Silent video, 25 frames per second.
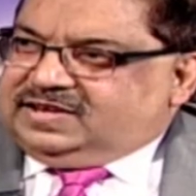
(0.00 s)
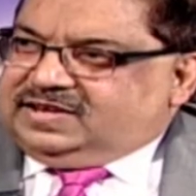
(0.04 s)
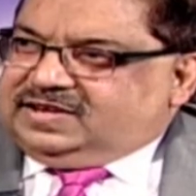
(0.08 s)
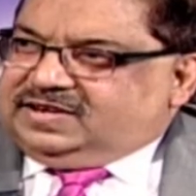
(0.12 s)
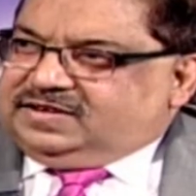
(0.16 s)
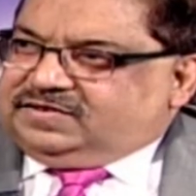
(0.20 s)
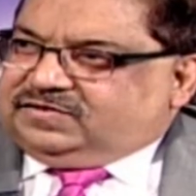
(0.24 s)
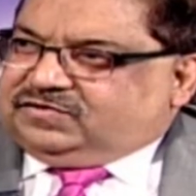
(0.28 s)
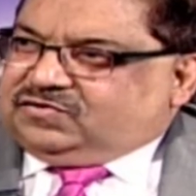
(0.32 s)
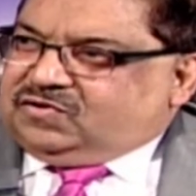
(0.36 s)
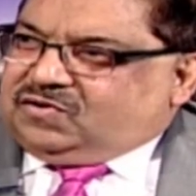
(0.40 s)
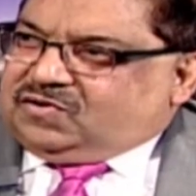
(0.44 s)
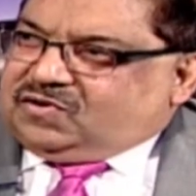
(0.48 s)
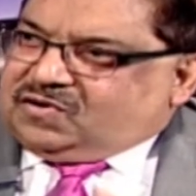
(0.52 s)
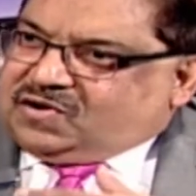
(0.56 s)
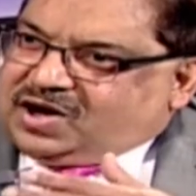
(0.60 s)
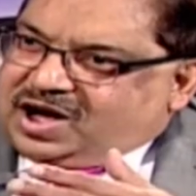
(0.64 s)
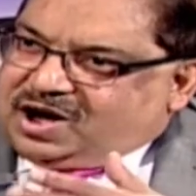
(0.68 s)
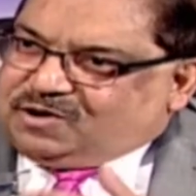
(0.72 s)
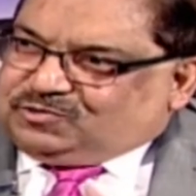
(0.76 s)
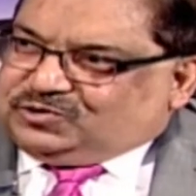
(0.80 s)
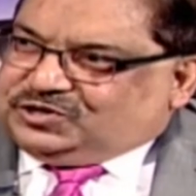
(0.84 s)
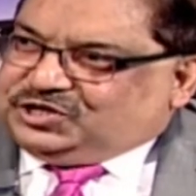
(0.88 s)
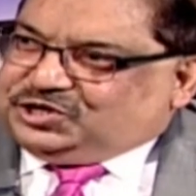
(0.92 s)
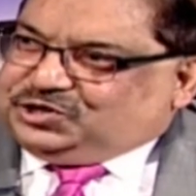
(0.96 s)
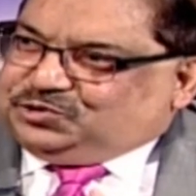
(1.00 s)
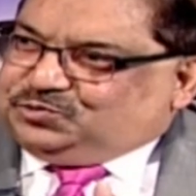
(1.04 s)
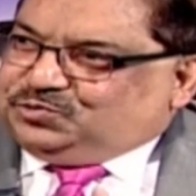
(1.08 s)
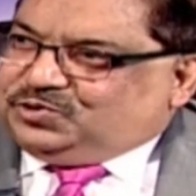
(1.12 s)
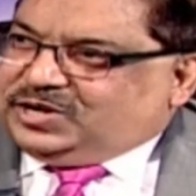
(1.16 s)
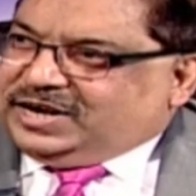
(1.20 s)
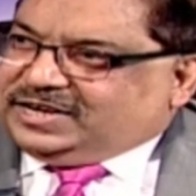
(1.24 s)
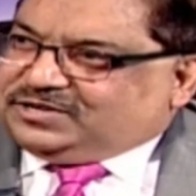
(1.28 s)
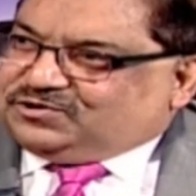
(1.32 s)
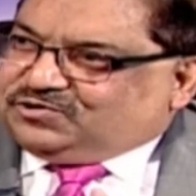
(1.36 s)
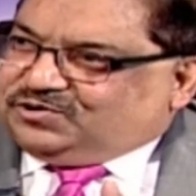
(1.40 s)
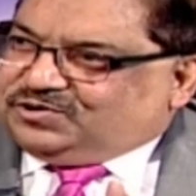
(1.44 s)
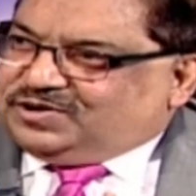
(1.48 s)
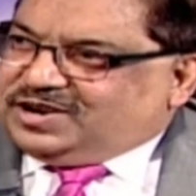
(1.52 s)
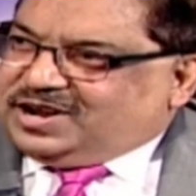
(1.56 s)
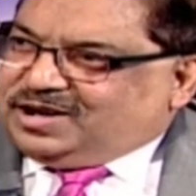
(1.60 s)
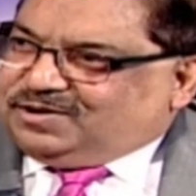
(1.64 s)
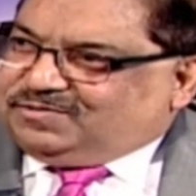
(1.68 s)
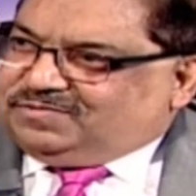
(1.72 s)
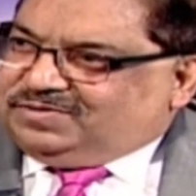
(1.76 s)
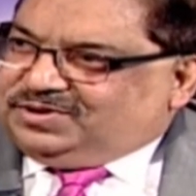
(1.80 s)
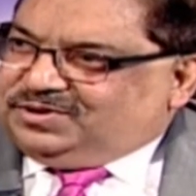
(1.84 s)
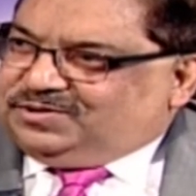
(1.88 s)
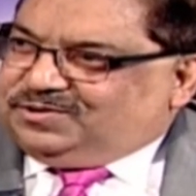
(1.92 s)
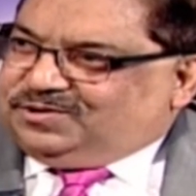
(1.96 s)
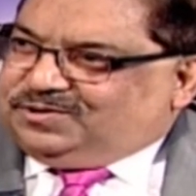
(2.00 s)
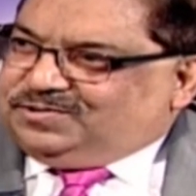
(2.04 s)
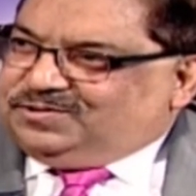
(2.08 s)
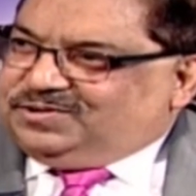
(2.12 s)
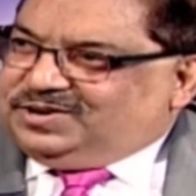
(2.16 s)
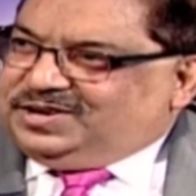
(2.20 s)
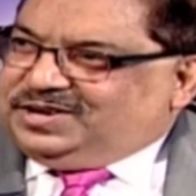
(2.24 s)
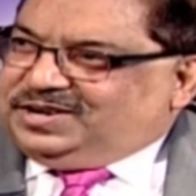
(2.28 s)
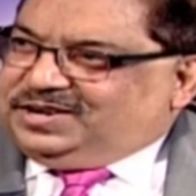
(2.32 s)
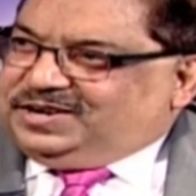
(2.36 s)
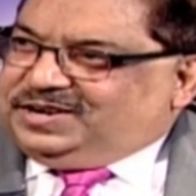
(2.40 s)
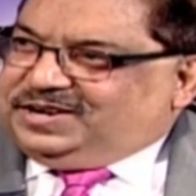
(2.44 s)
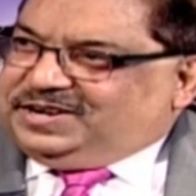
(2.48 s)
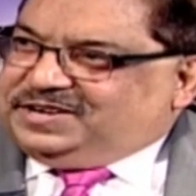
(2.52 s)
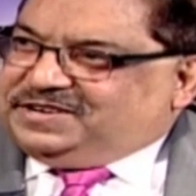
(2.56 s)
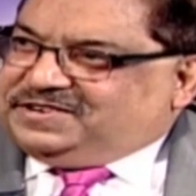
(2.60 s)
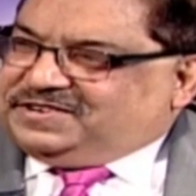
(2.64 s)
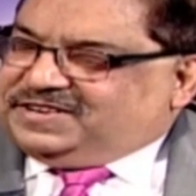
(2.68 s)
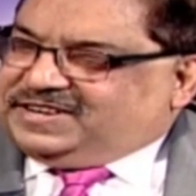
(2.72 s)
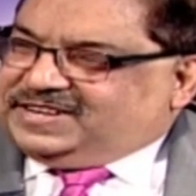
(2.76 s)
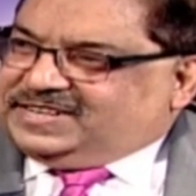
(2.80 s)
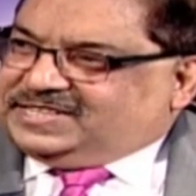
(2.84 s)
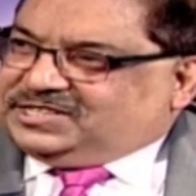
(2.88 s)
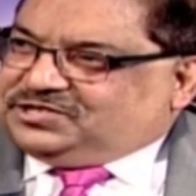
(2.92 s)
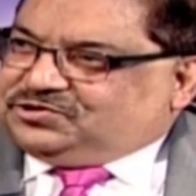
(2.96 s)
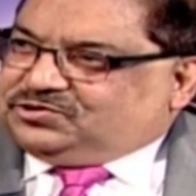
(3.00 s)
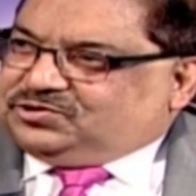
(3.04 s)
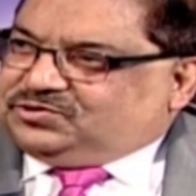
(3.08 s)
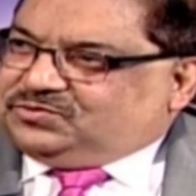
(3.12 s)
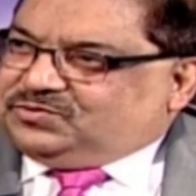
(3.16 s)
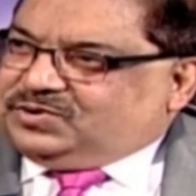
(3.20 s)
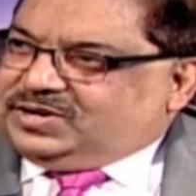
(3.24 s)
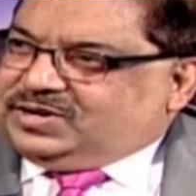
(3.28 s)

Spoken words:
So how did you get on, how, you know, interaction